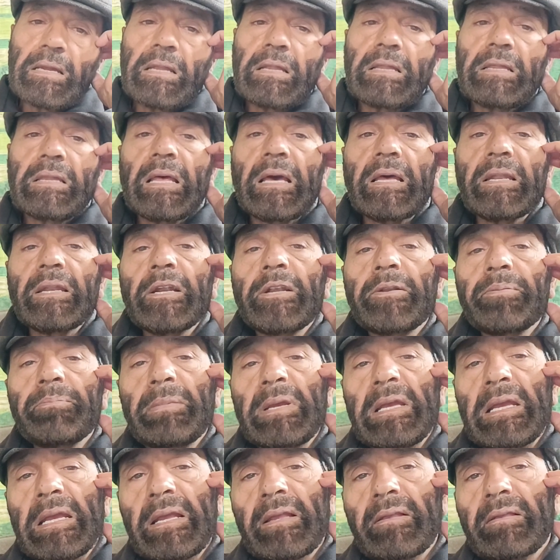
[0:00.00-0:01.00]
then it
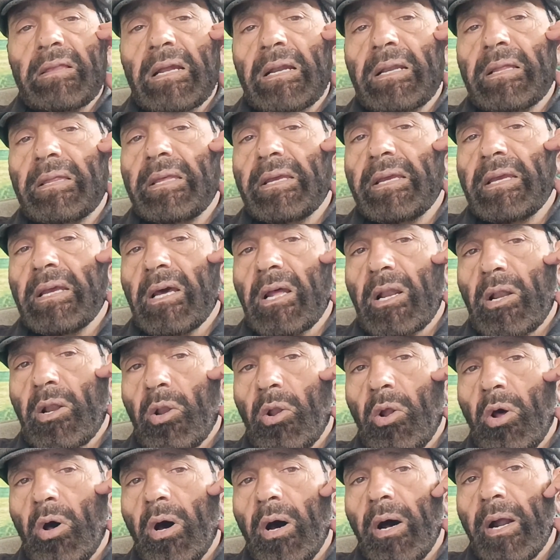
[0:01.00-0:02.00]
means that they are
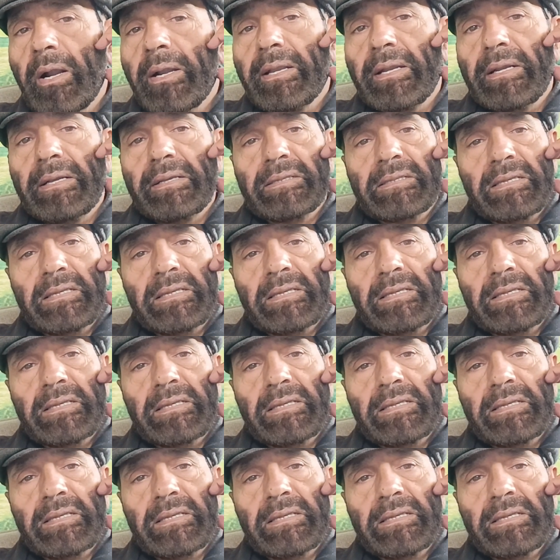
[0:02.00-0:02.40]
not